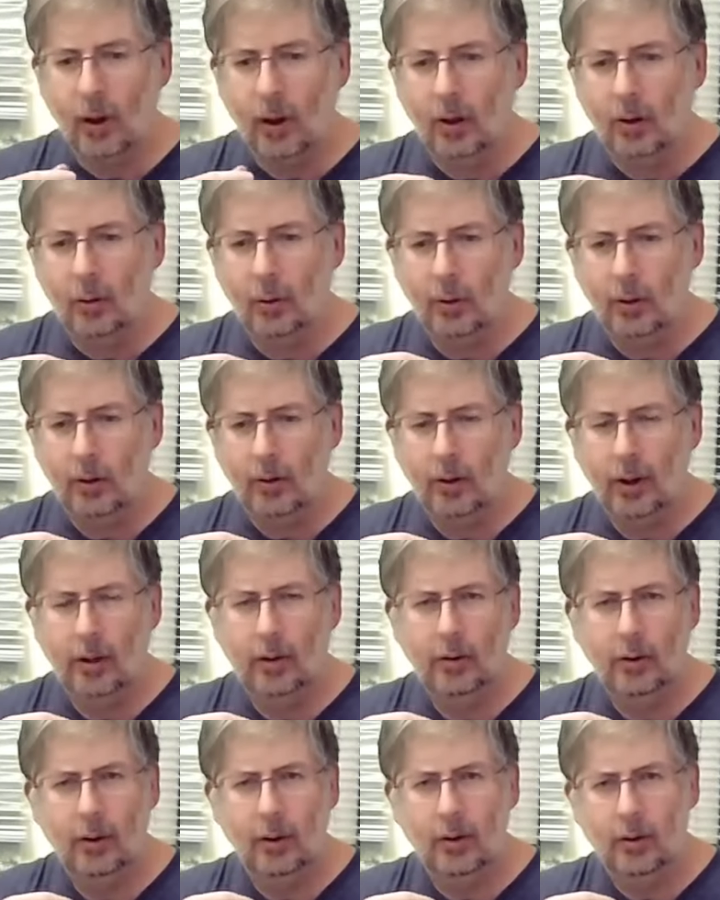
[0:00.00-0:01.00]
So it
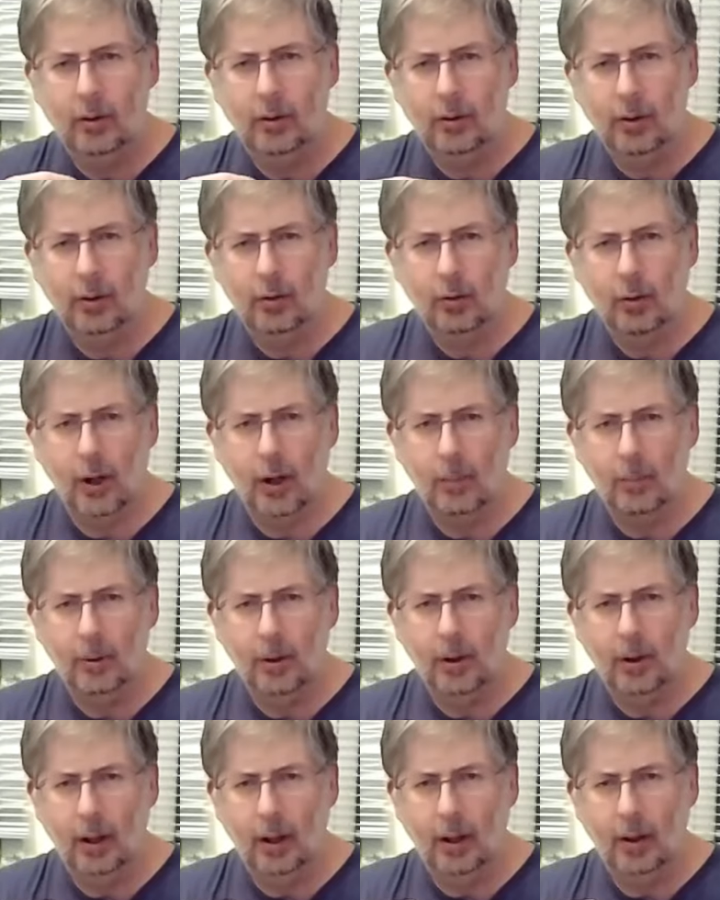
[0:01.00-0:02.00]
says that it describes
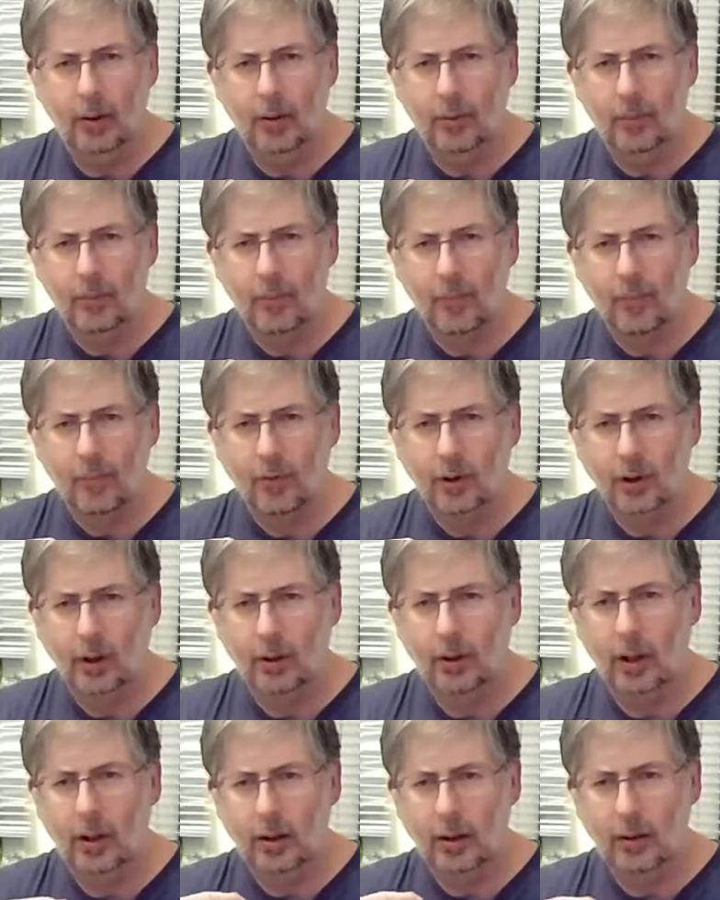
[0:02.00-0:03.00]
it as
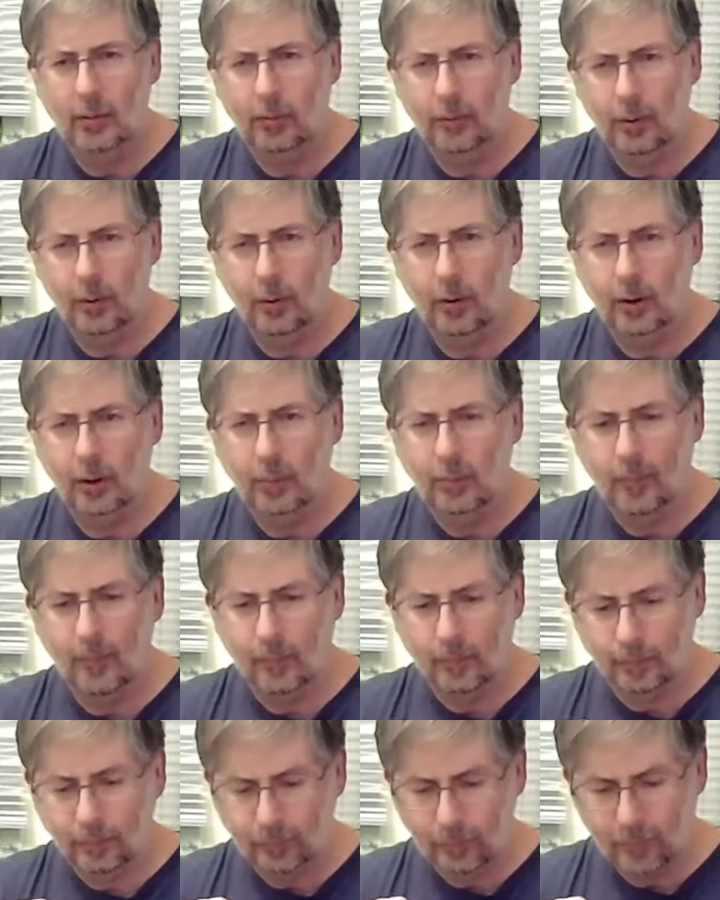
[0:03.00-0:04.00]
nutty and fruity.
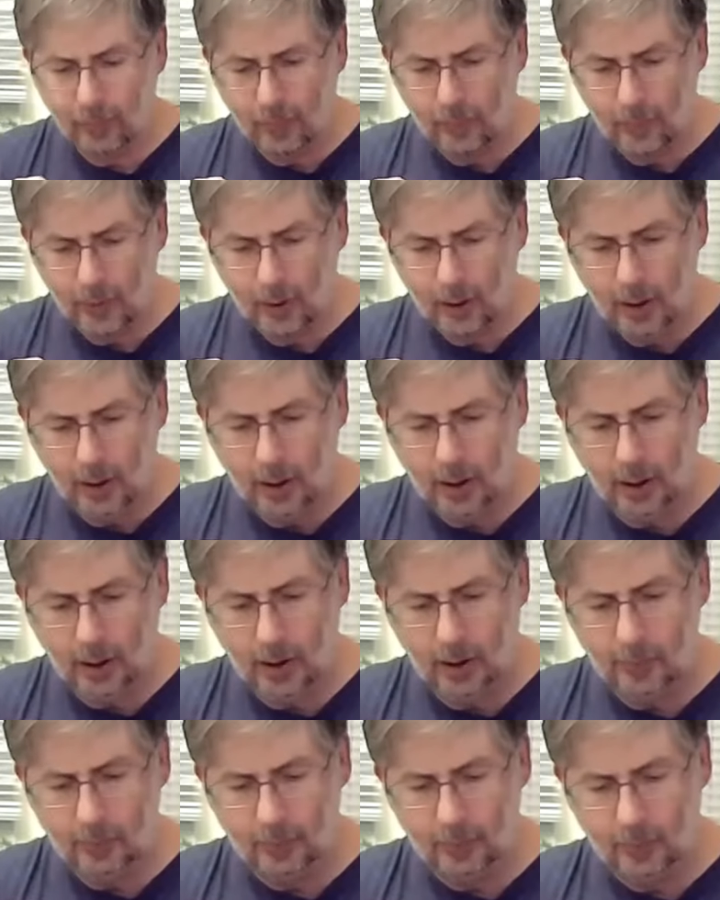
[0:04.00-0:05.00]

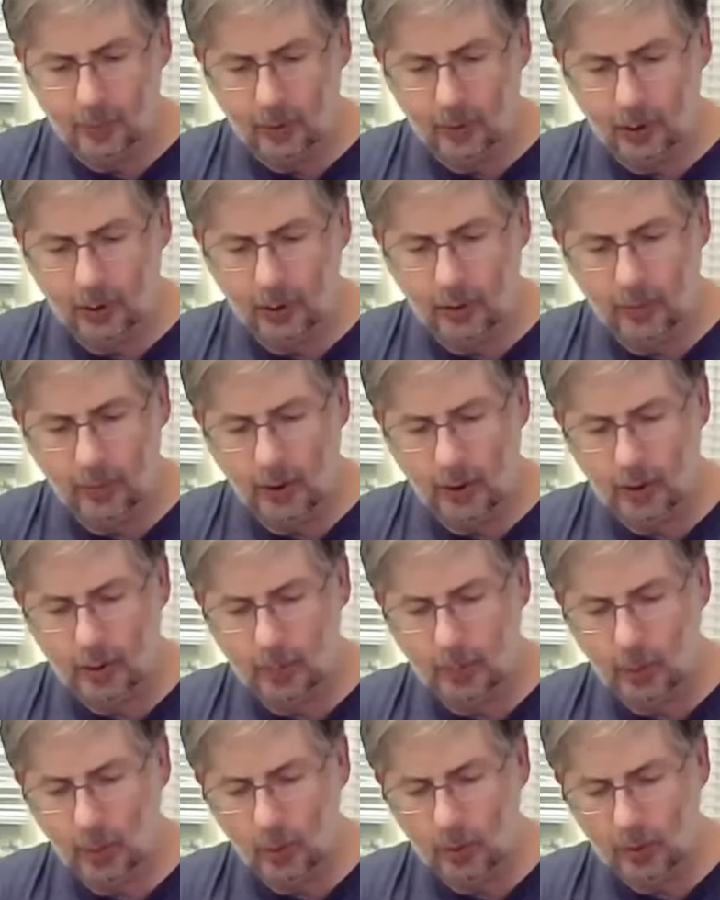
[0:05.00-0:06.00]
It is very
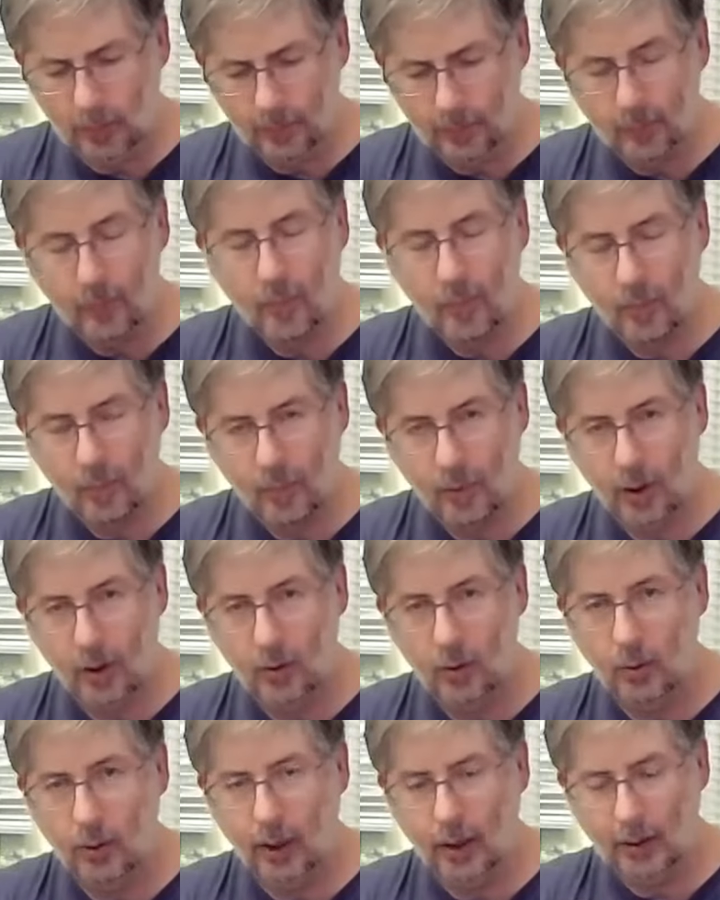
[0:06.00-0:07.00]
smooth. I
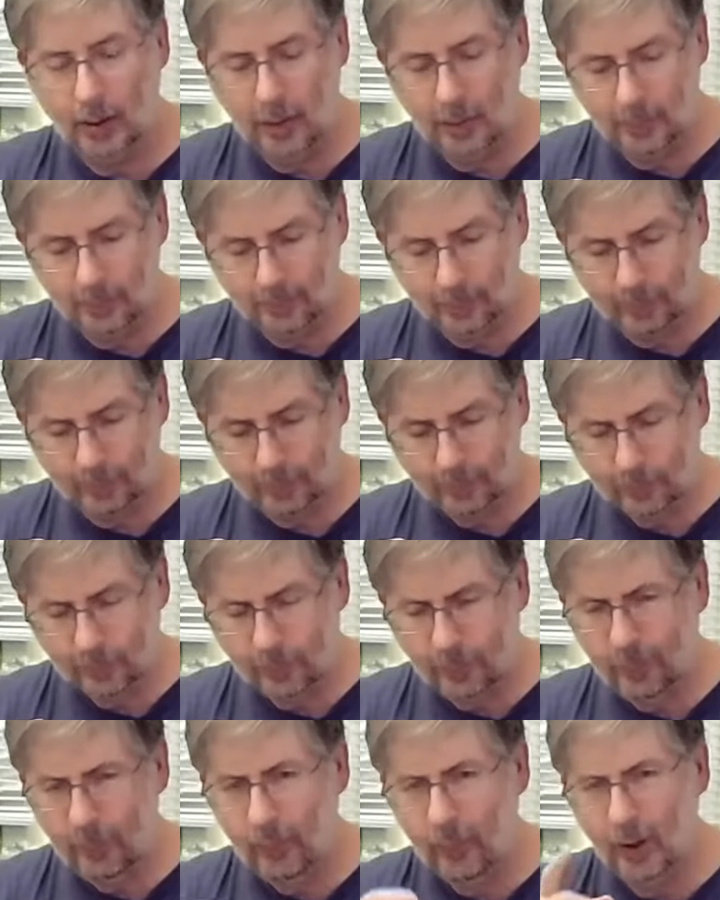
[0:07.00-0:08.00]
do like it.
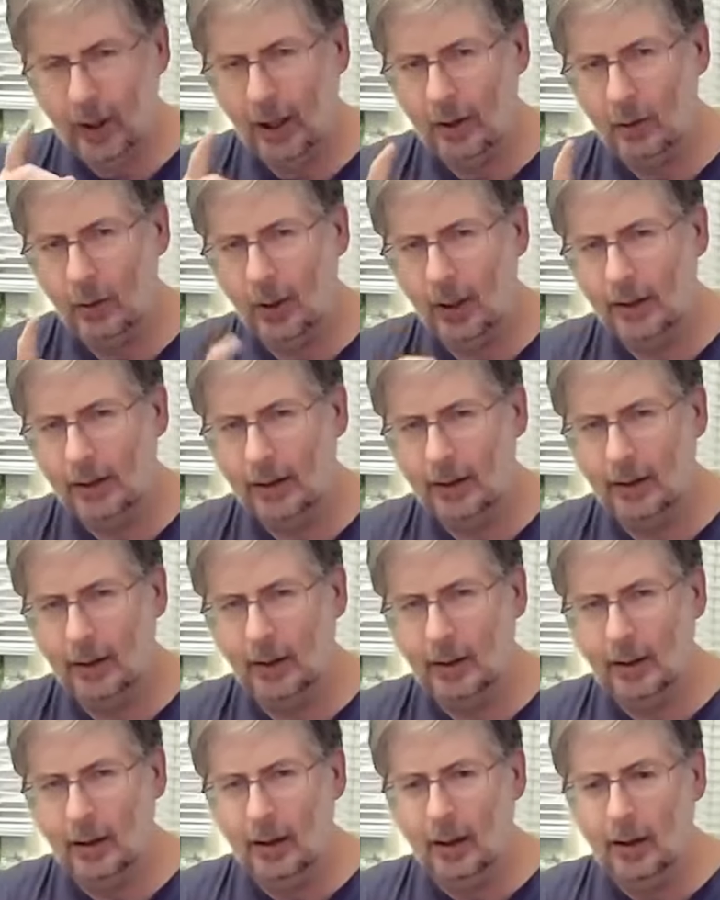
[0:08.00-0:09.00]
I do like
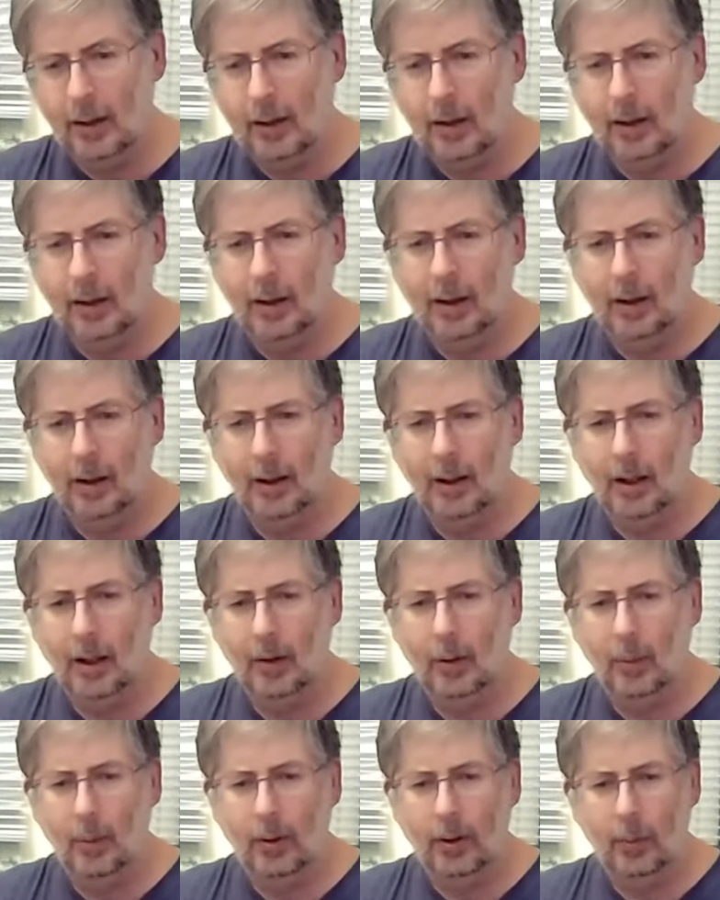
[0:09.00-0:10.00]
the
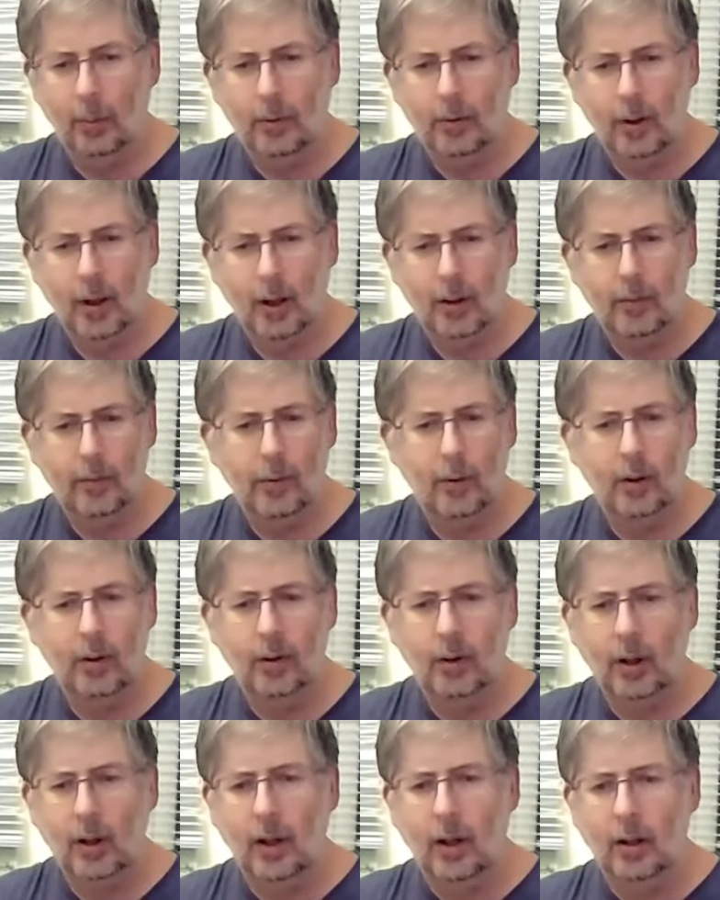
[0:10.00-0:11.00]
other one that we tried
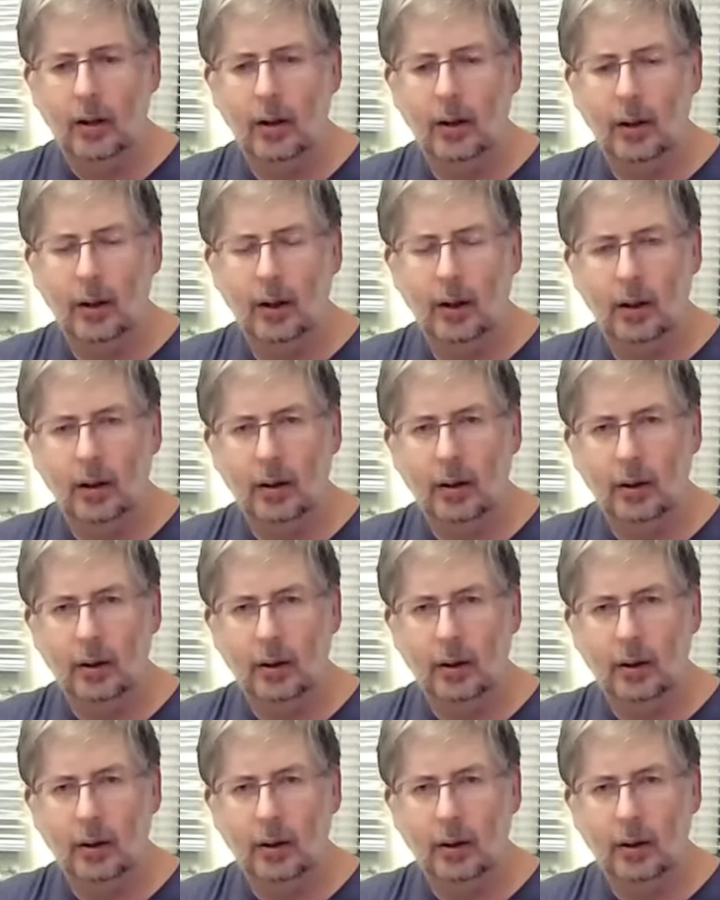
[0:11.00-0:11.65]
first, the